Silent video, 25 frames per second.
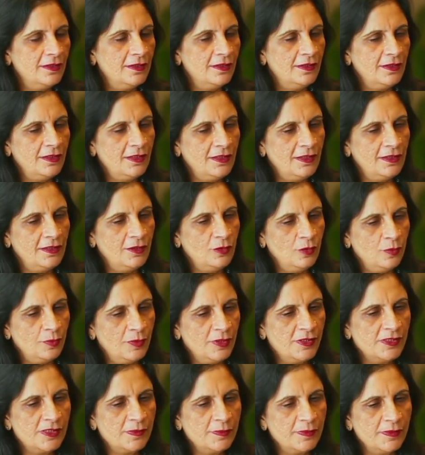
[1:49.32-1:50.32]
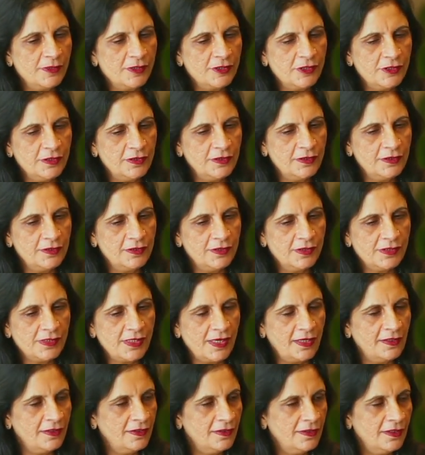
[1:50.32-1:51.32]
the new principal, she
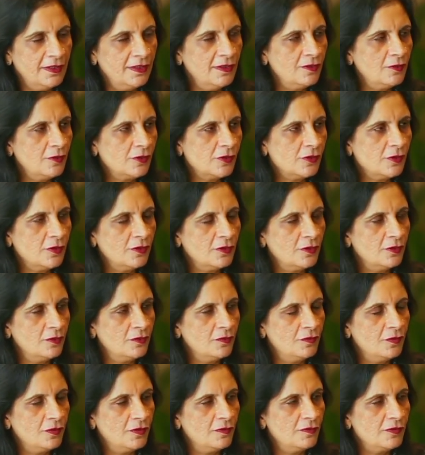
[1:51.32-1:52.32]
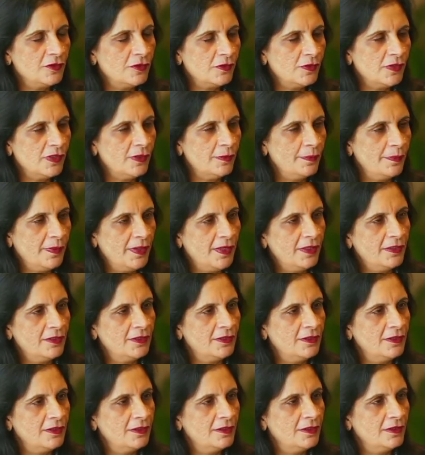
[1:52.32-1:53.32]
decided that it was not good for a visually
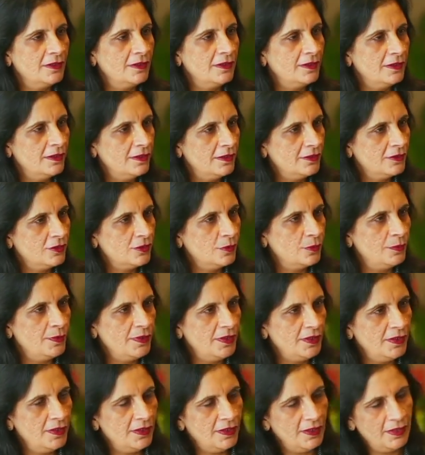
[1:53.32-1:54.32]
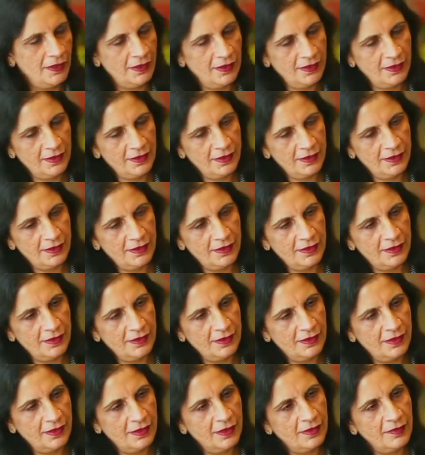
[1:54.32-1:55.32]
impaired girl to be in
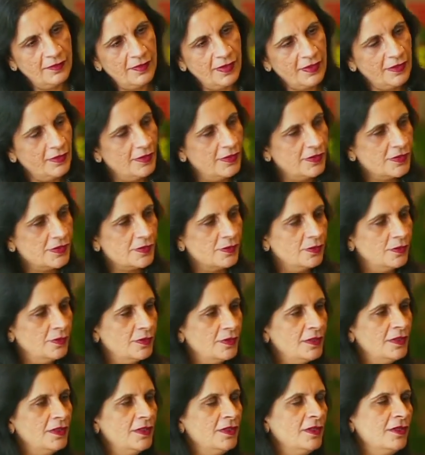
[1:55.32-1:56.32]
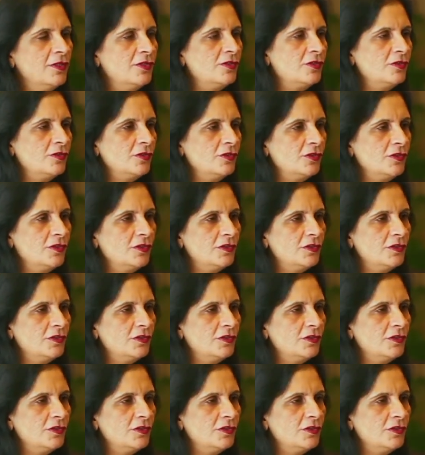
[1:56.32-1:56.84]
a regular school. So she